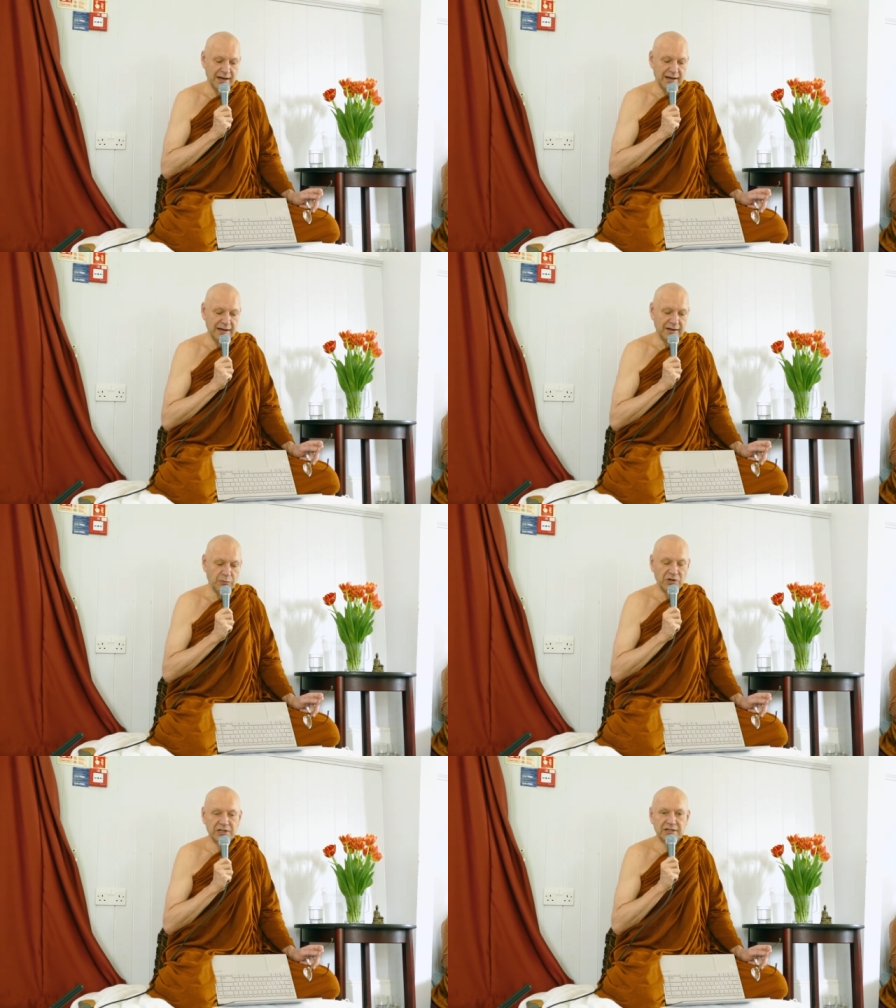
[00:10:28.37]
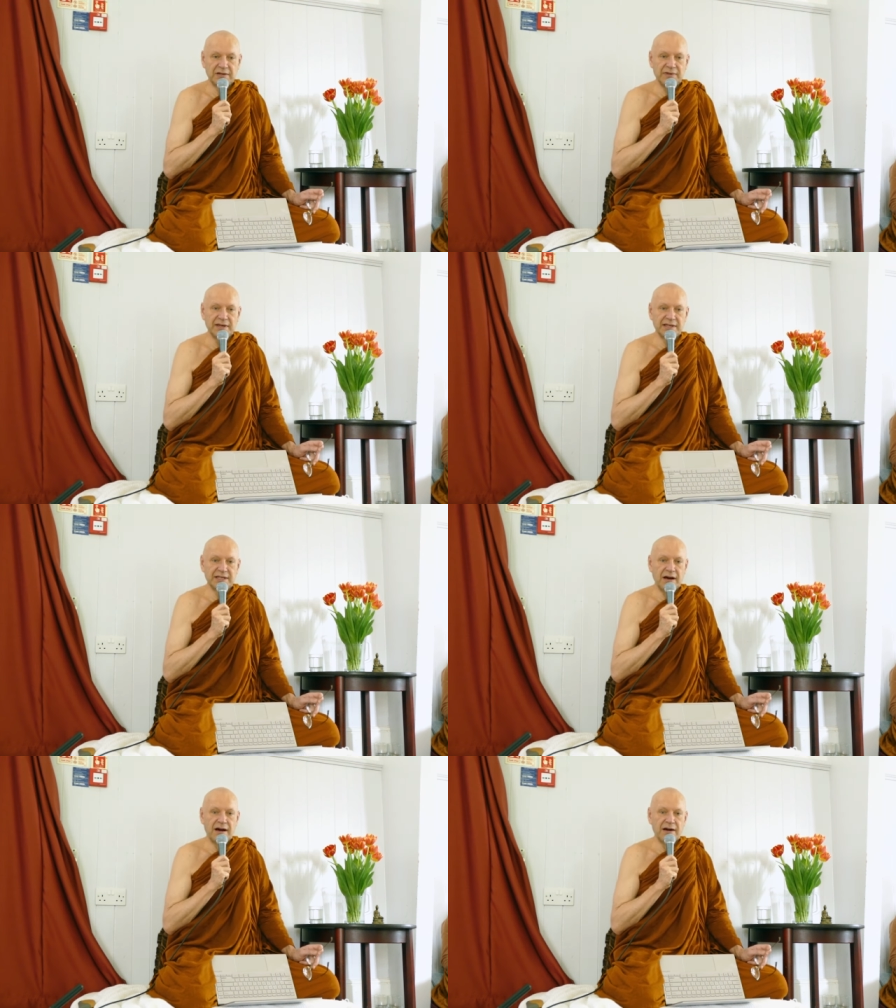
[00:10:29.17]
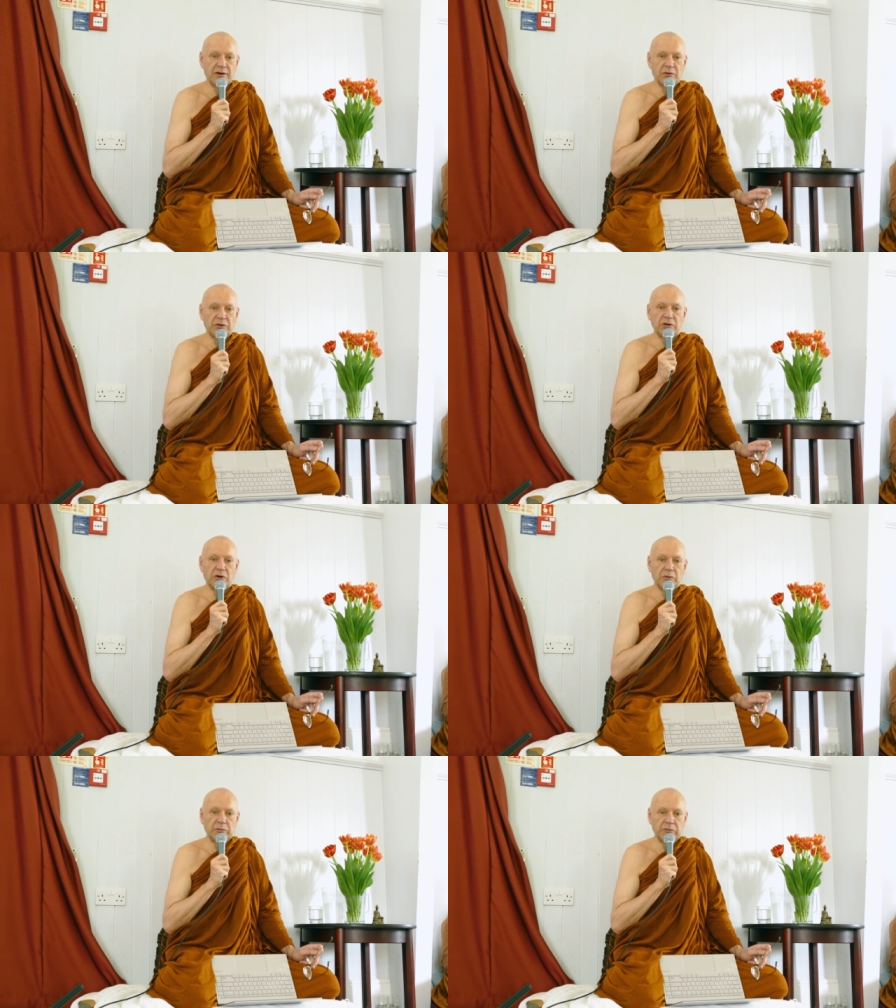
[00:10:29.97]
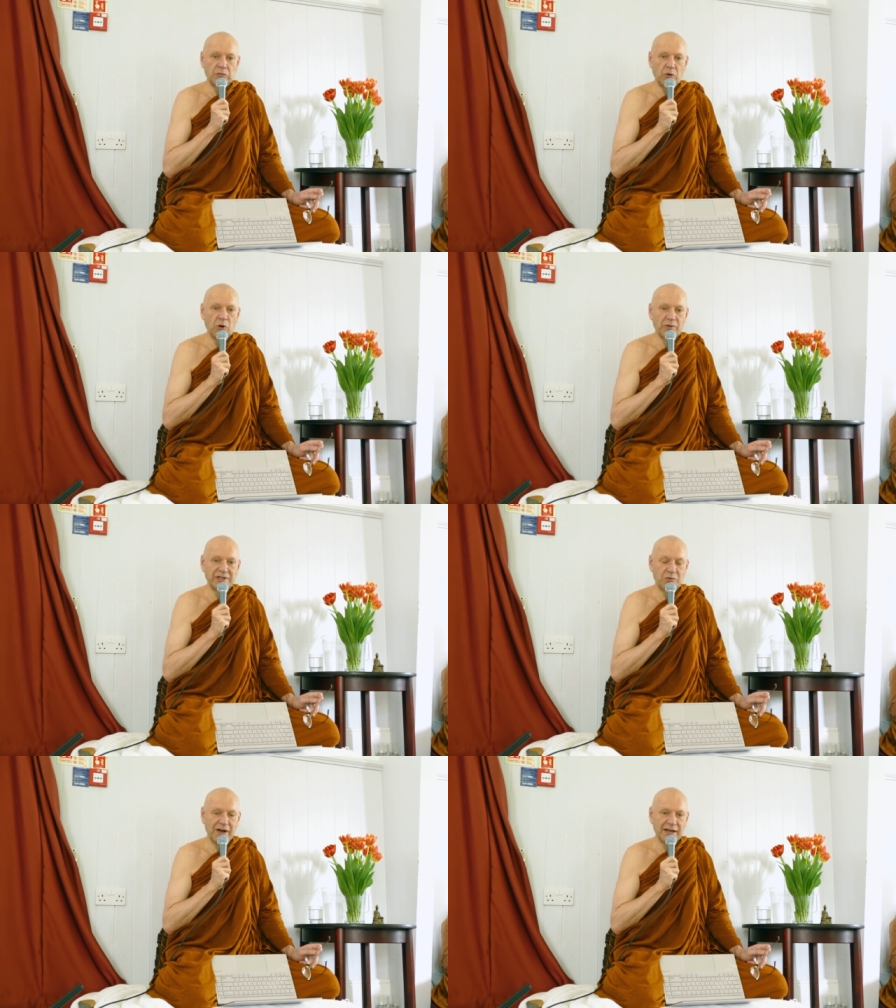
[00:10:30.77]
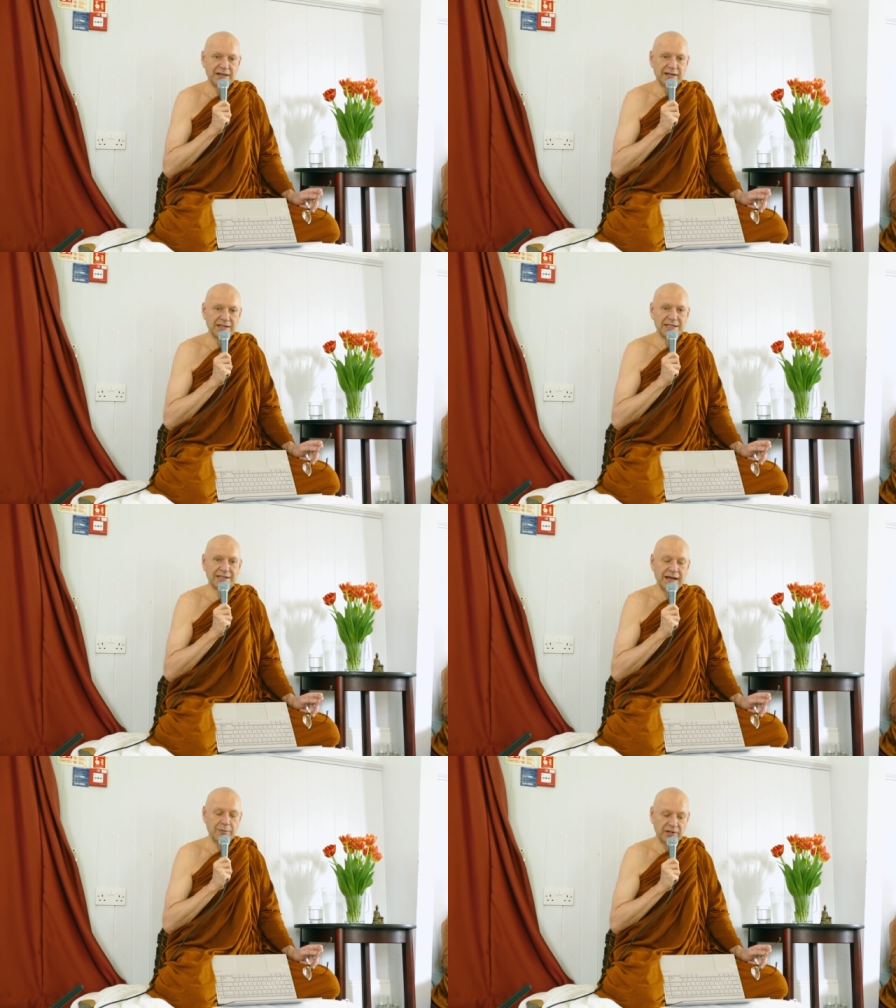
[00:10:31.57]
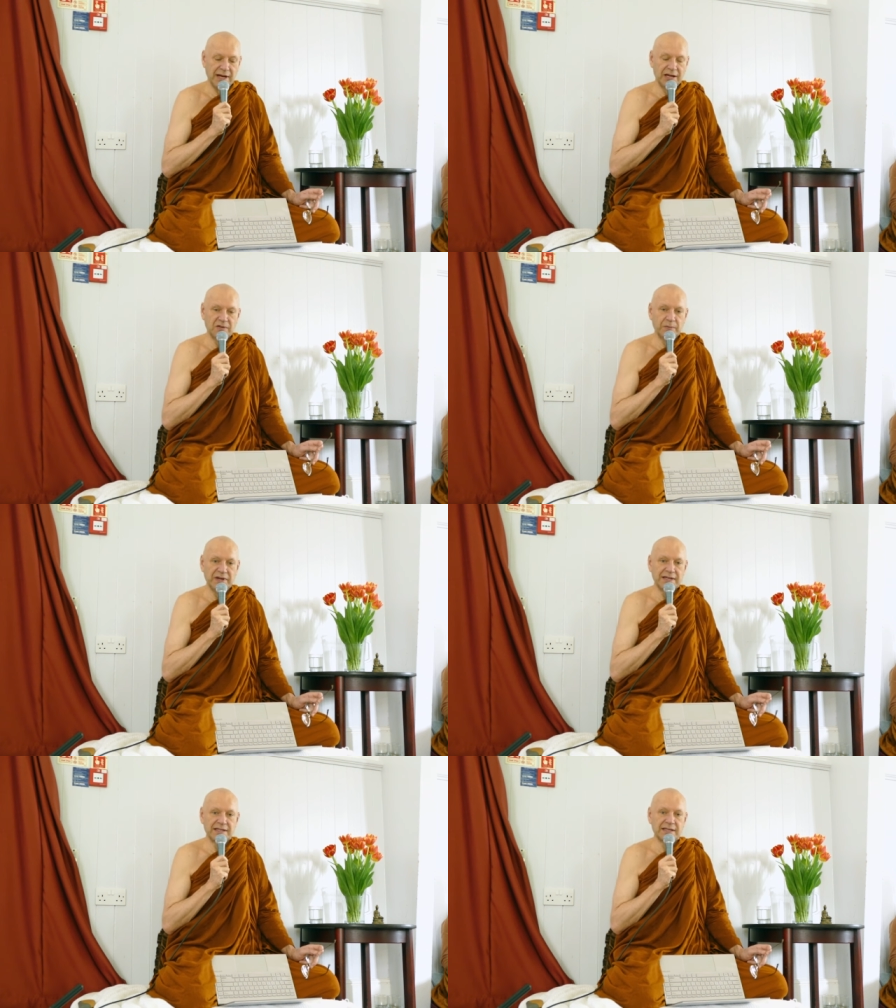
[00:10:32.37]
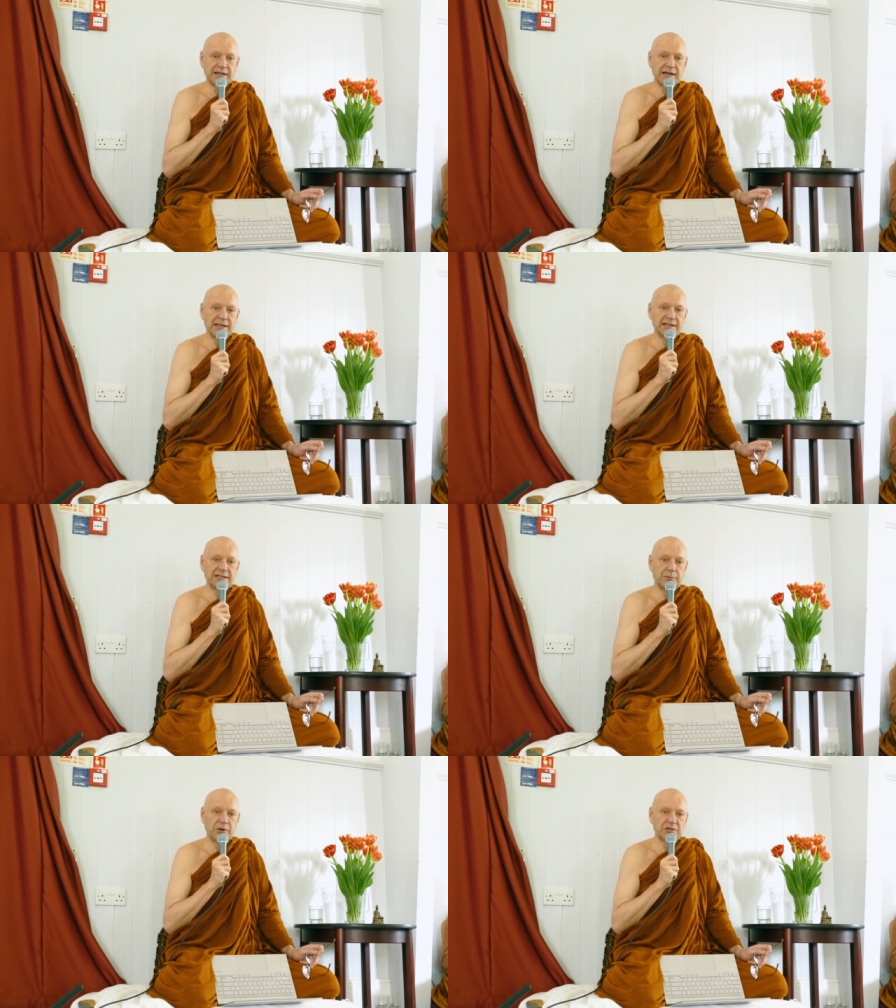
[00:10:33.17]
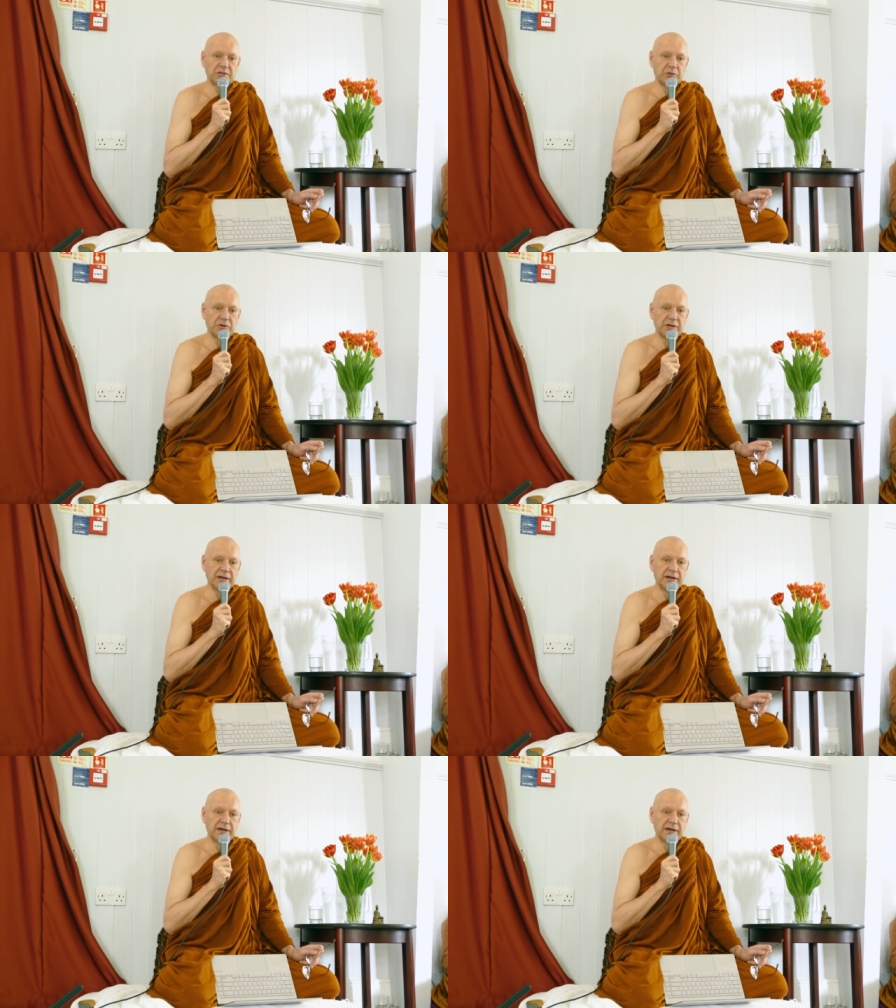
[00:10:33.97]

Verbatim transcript: in which things are, you know, always right, a stable kind of peace. This is impossible.